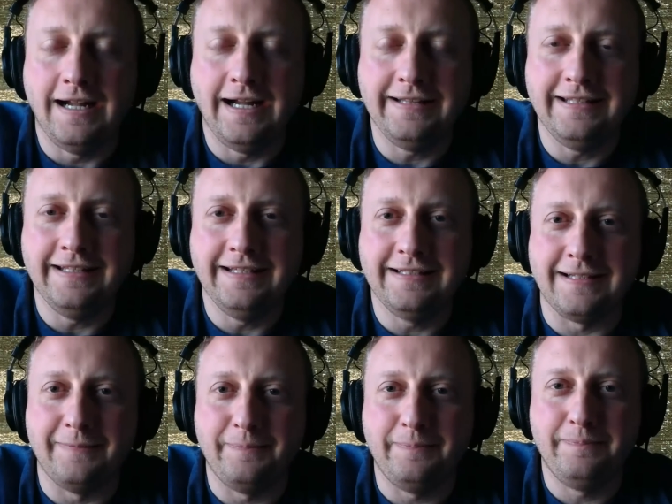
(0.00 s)
I think it's
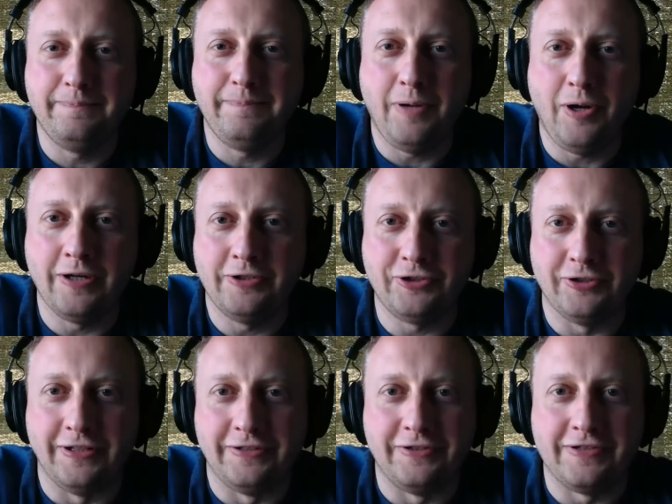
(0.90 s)
a
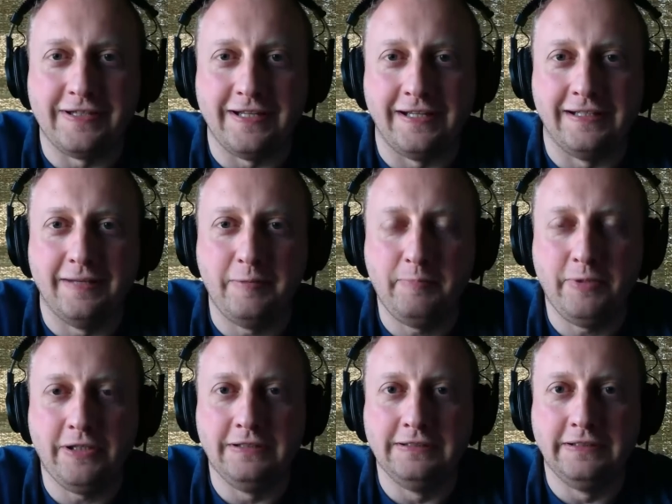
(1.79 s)
partial understanding. Let me
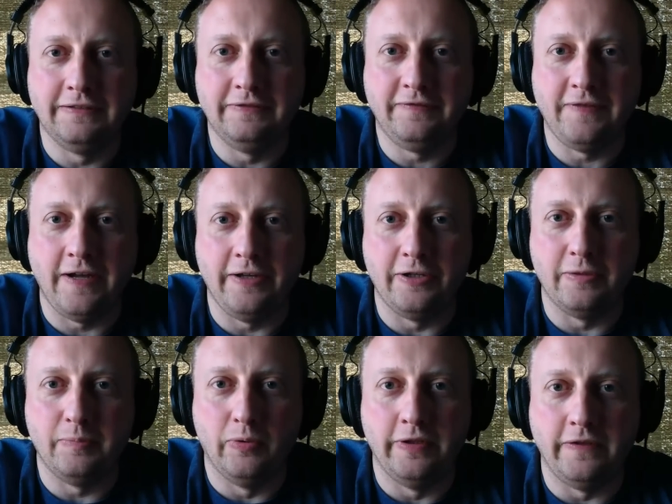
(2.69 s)
put a little finer
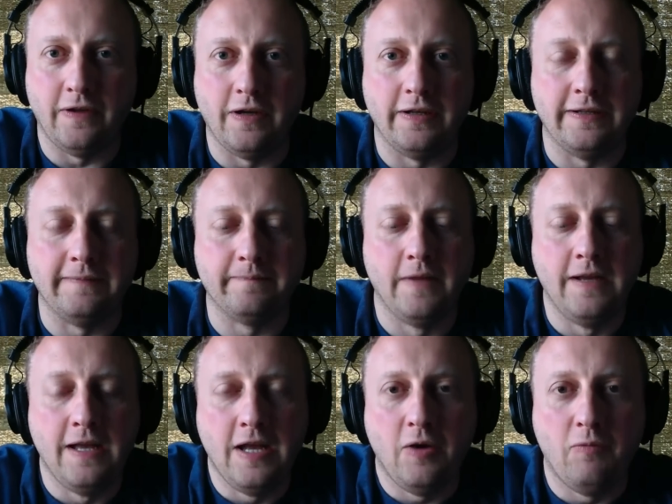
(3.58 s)
point on it.
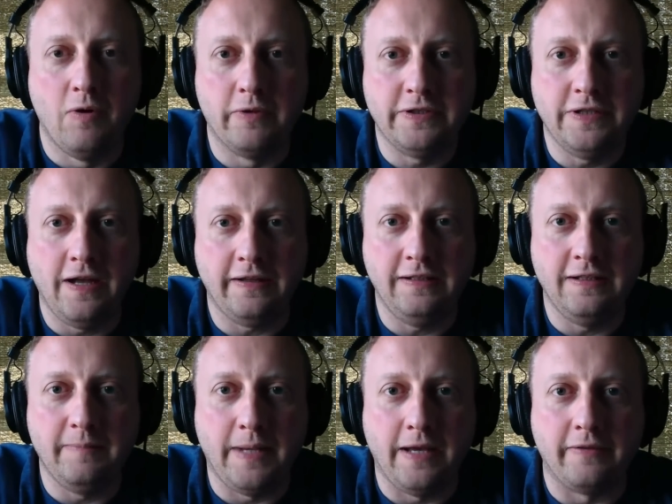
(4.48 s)
When we're
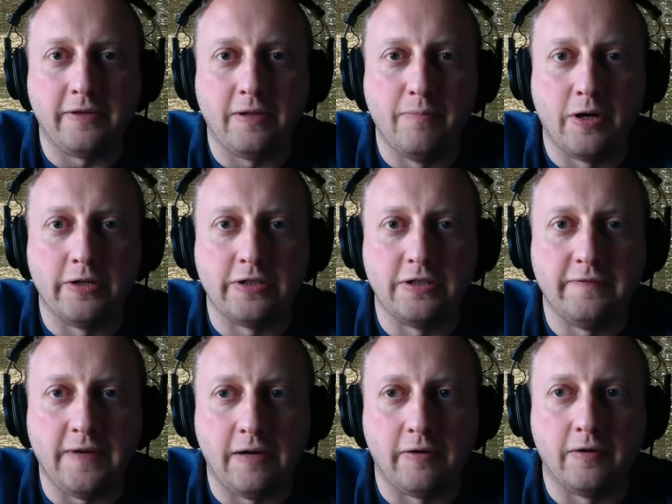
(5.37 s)
talking about the margin
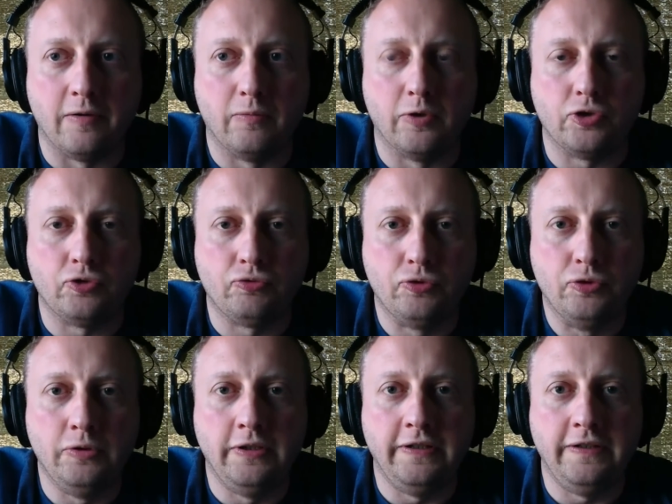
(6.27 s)
of error, we're
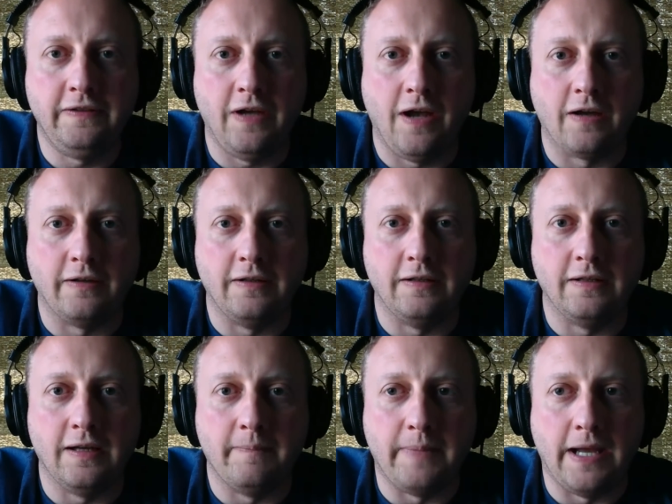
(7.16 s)
truly
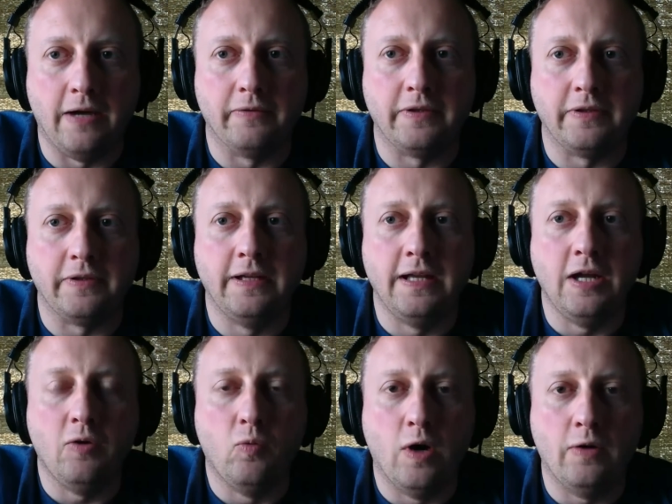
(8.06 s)
talking about
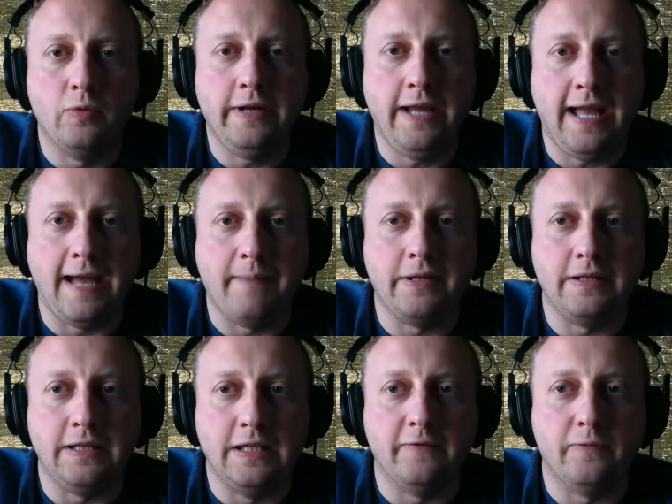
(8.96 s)
what would
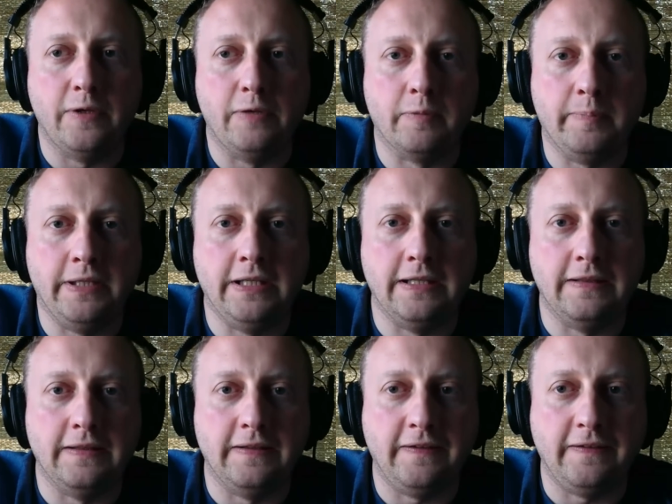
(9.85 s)
happen if we
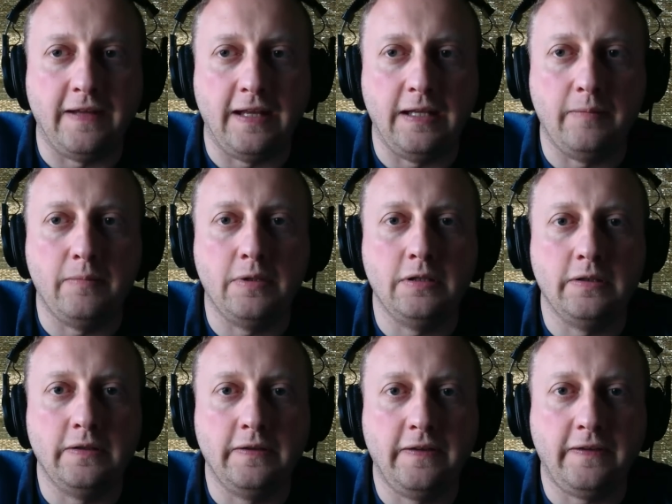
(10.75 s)
repeated the same
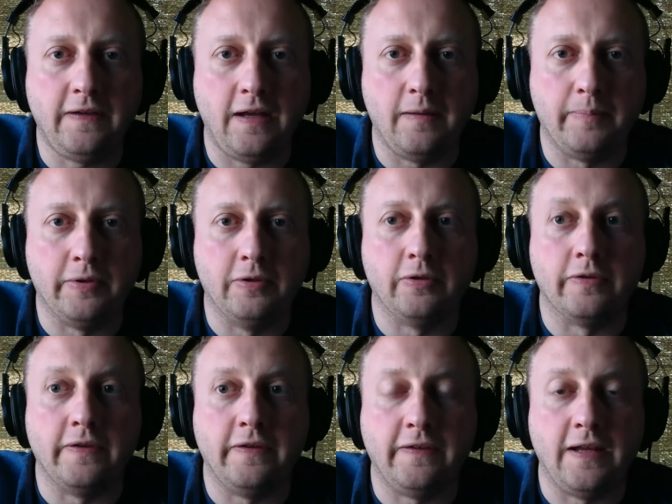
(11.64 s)
sample or
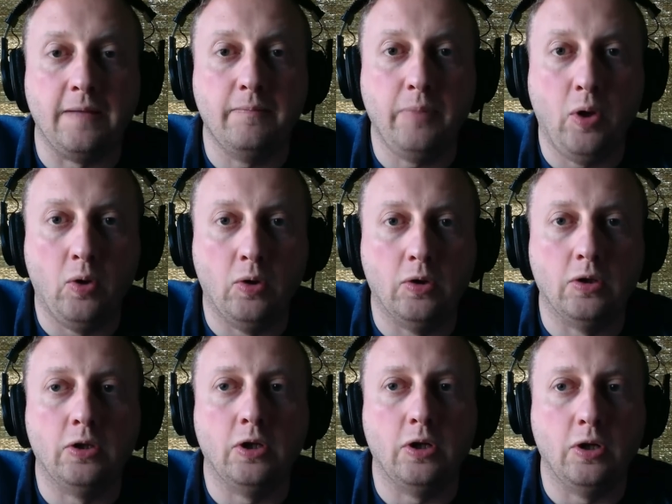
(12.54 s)
the same
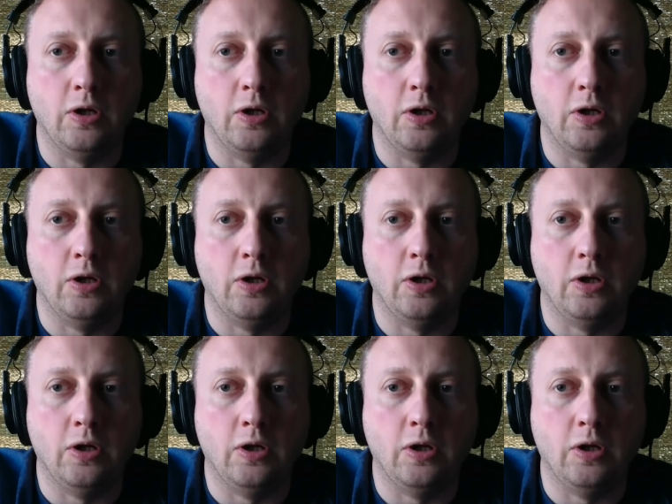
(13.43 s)
poll